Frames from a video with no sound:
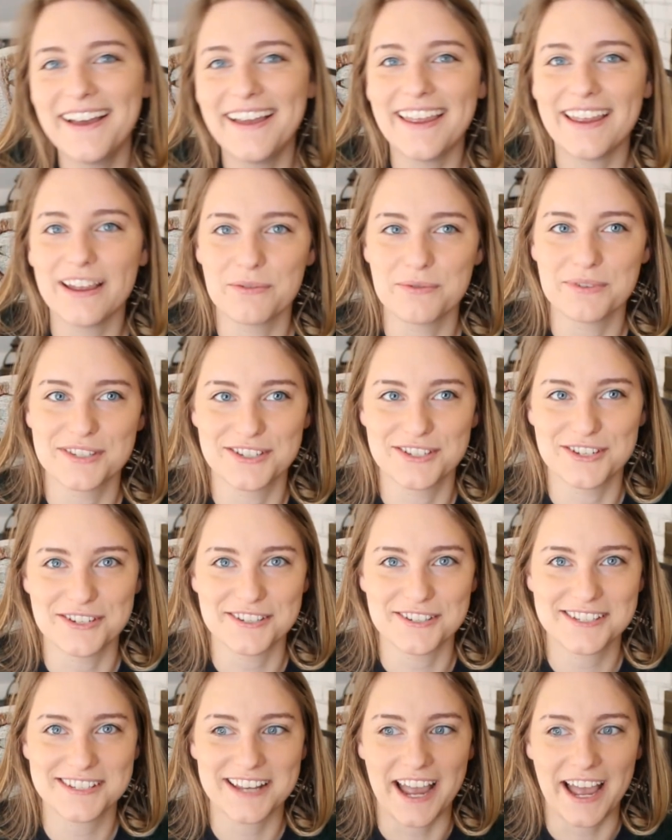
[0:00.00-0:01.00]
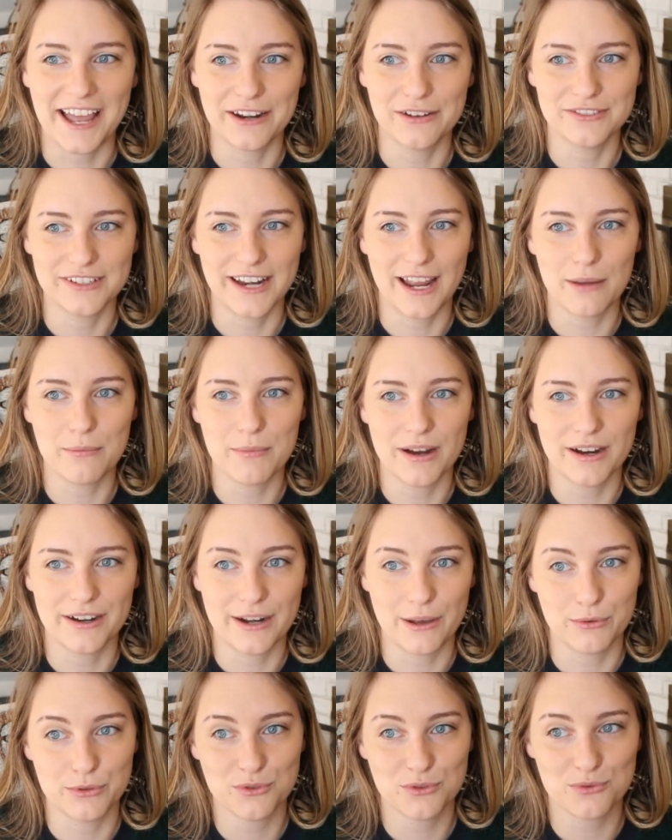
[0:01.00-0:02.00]
It was just kind of a nightmare, and
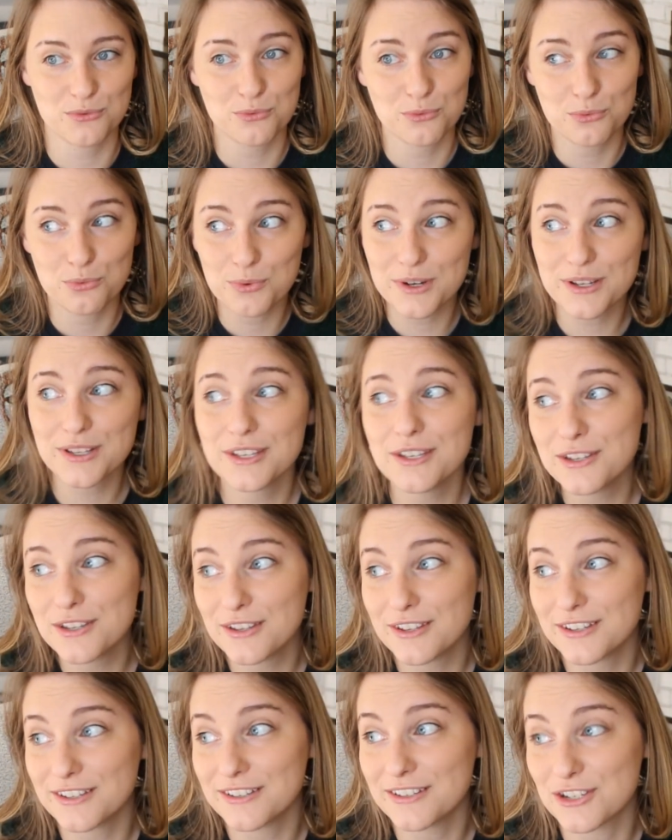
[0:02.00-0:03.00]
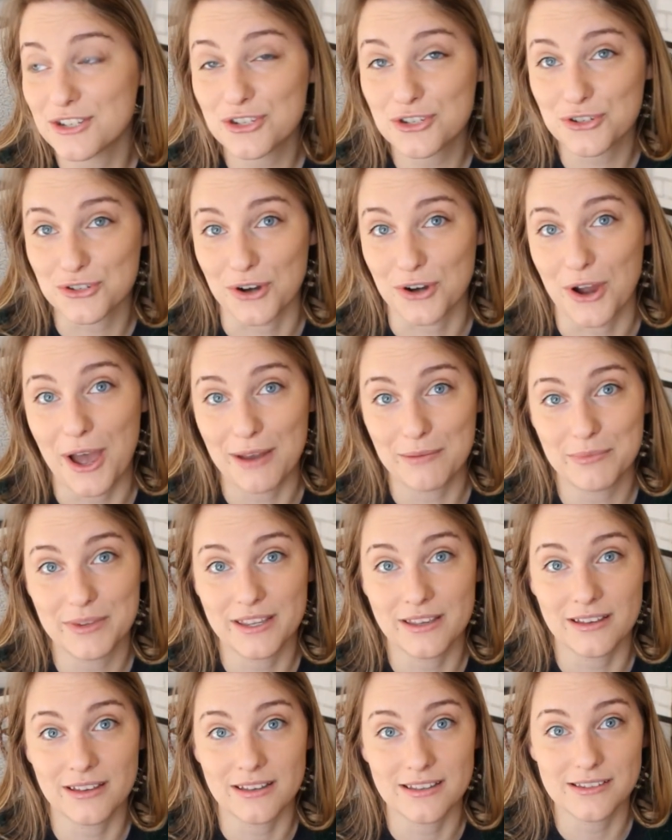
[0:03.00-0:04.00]
I was really distraught
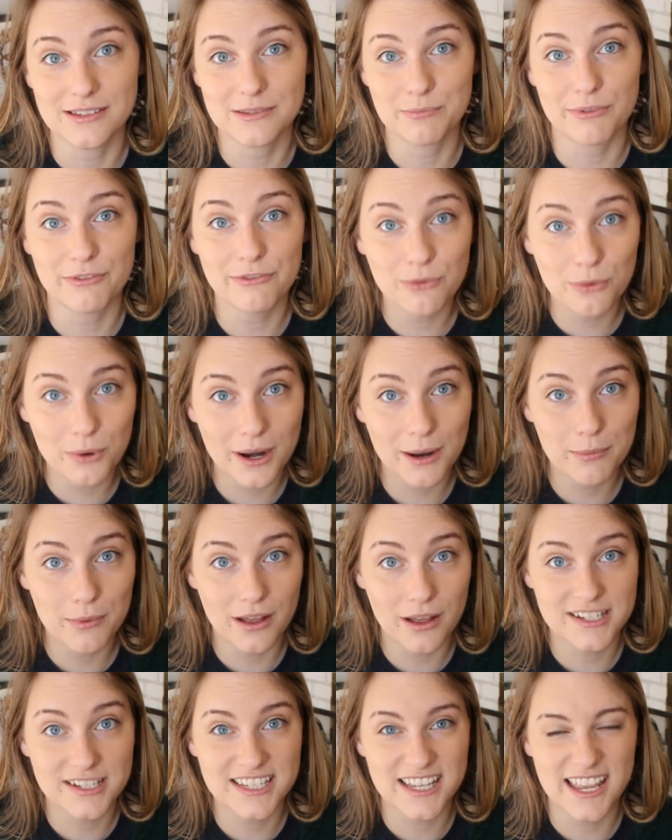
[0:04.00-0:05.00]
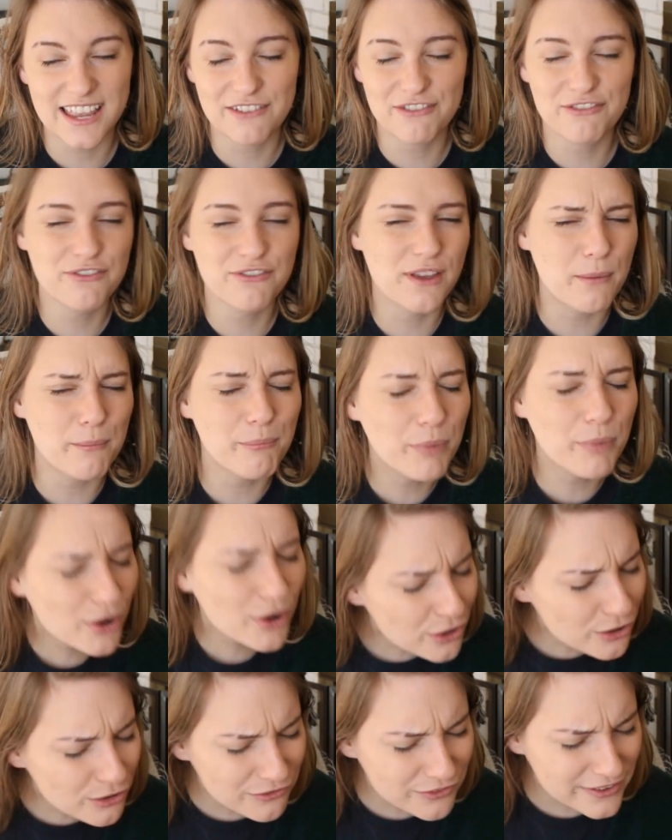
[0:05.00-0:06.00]
because before I blocked it, it fit
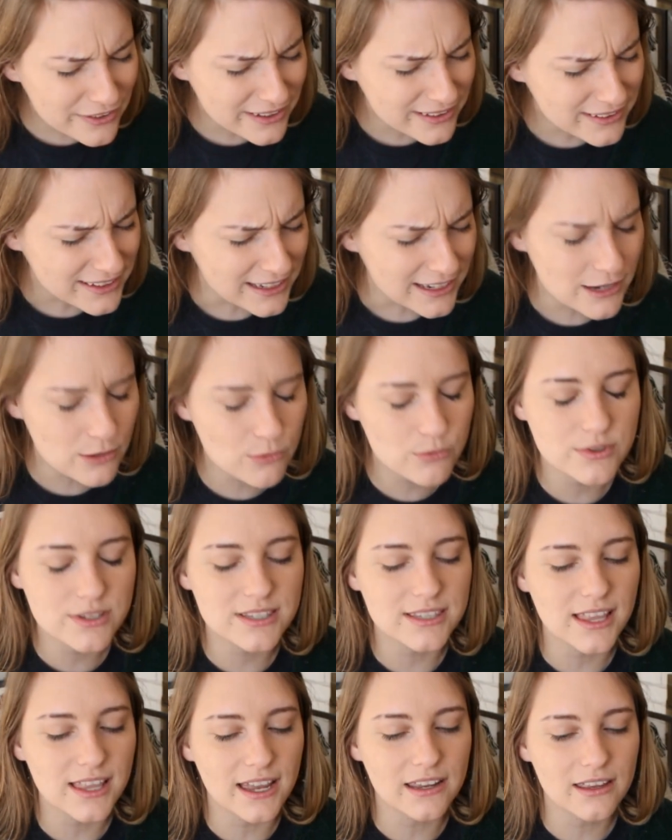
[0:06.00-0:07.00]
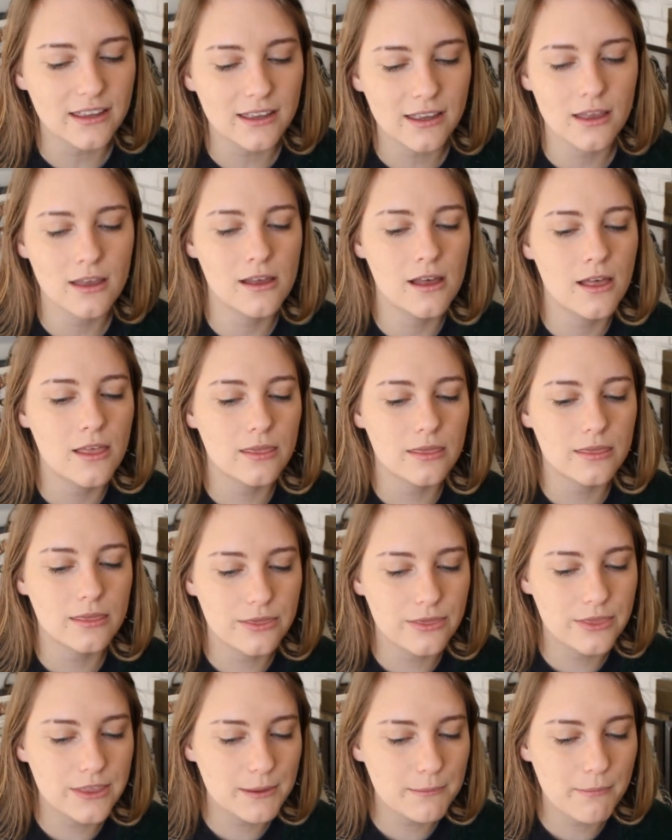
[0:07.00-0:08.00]
perfectly. It was like
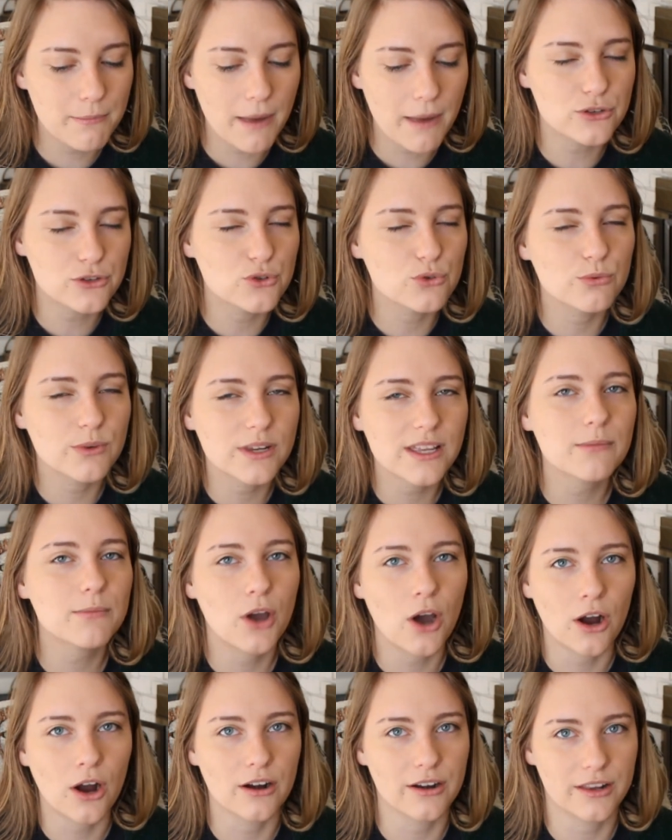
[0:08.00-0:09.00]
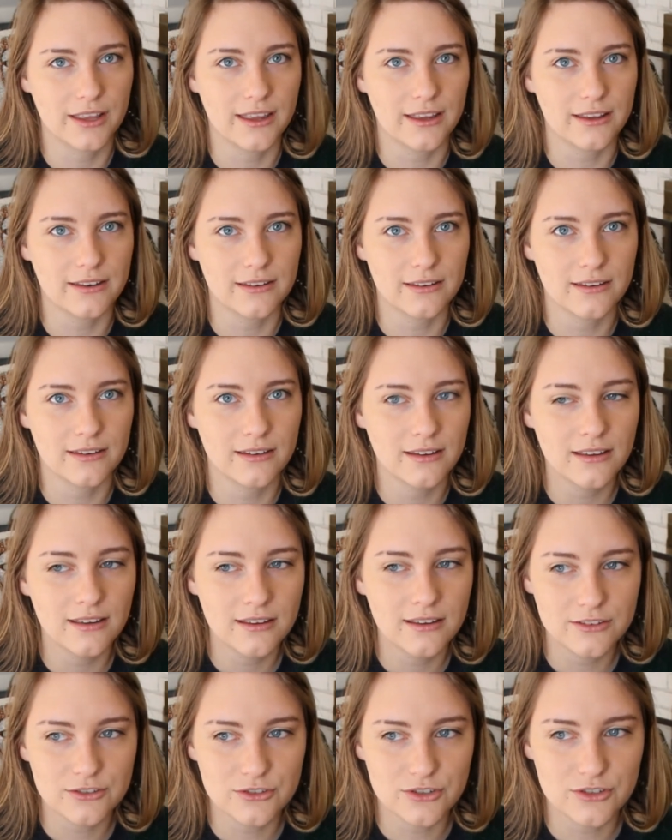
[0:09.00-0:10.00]
my dream cardigan,
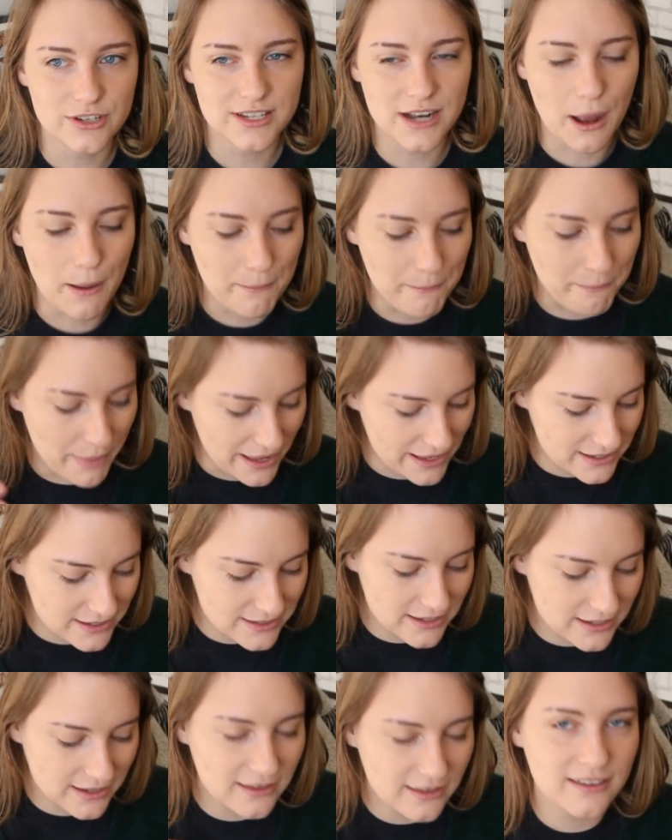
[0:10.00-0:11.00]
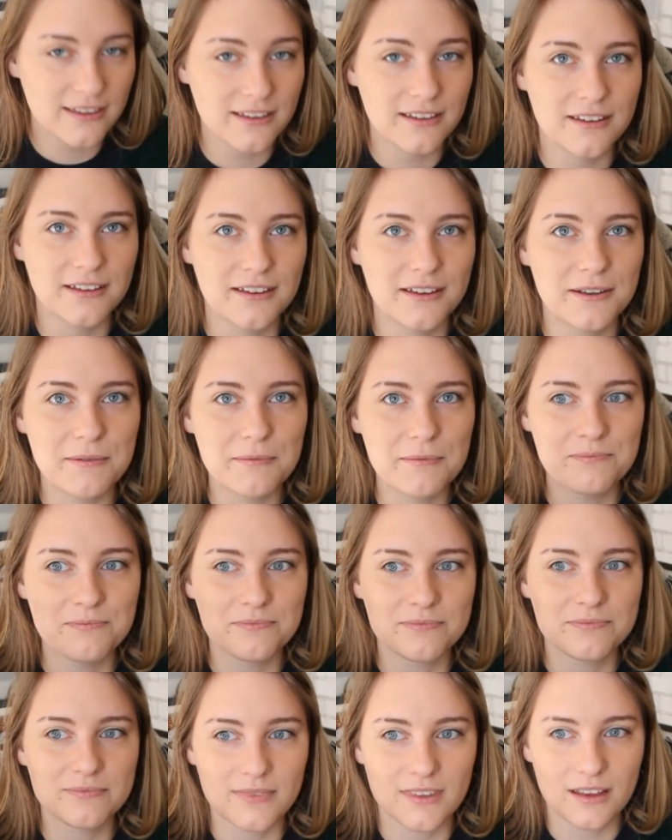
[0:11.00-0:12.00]
just a basic
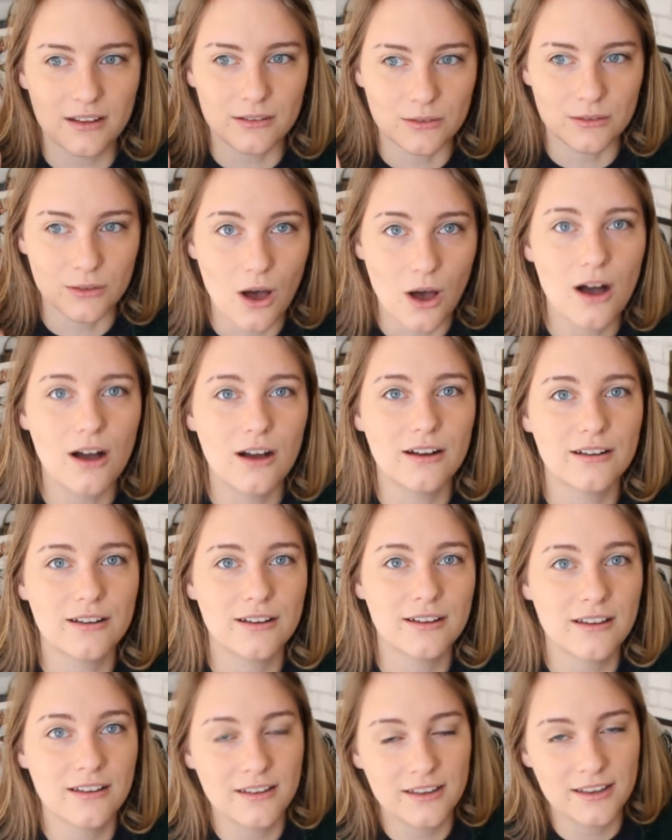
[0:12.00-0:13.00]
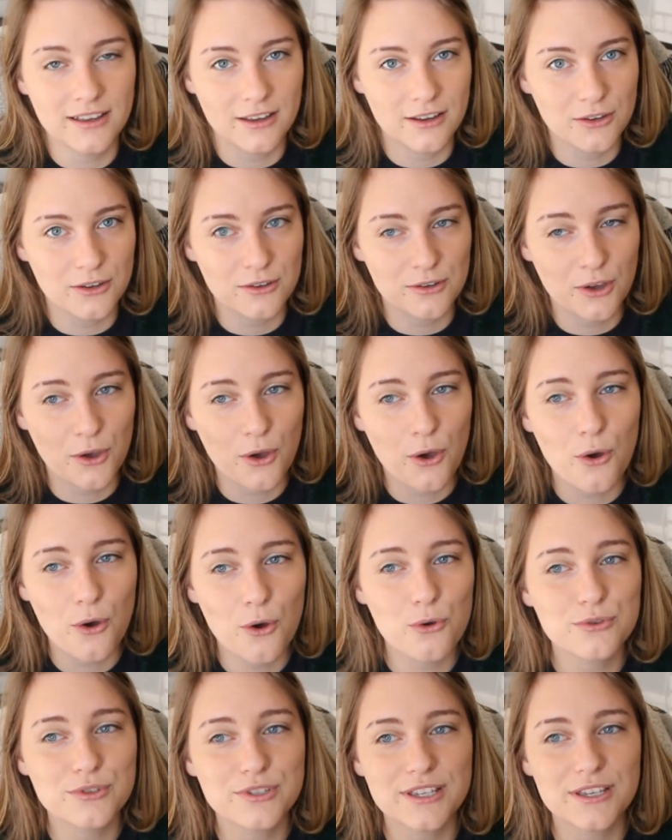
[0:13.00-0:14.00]
long
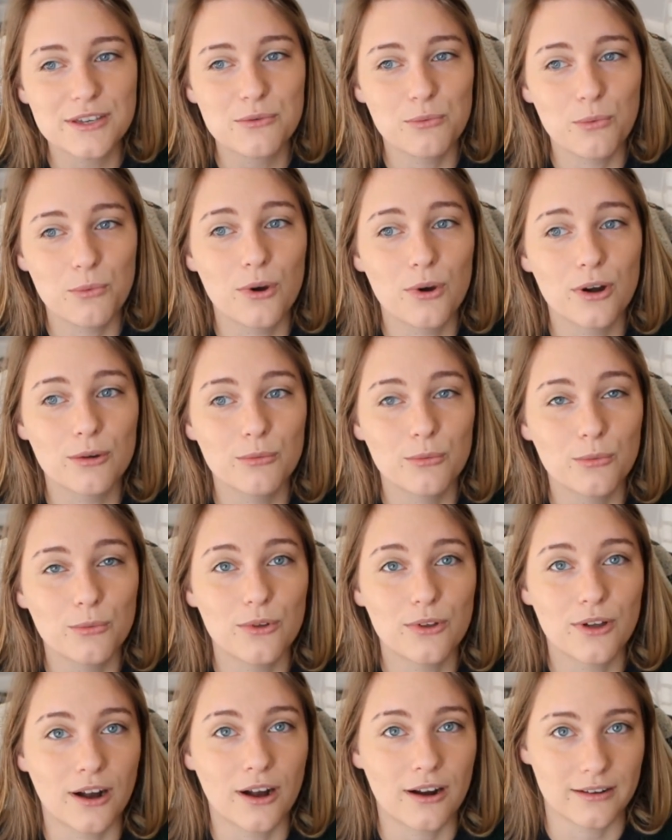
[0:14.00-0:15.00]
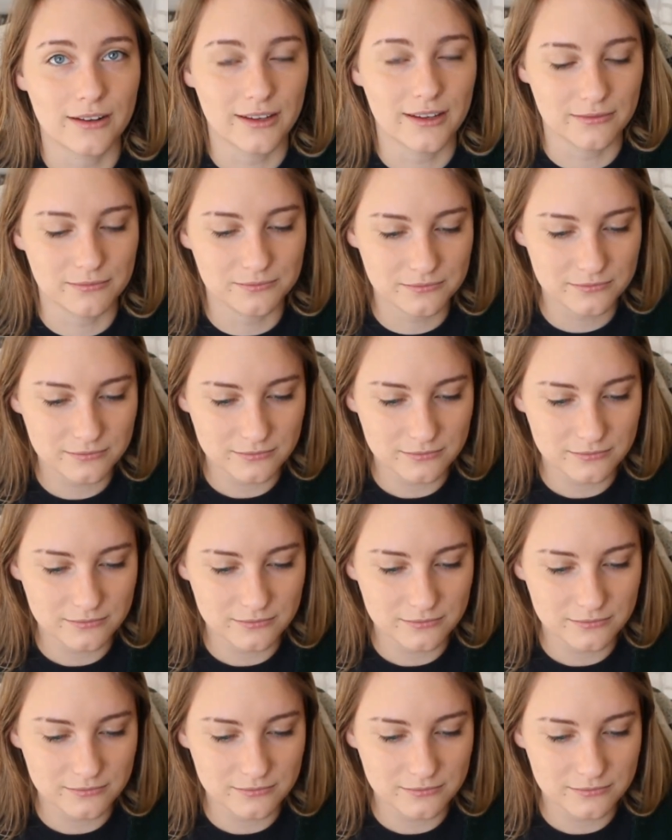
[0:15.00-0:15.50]
cozy warm wool cardigan.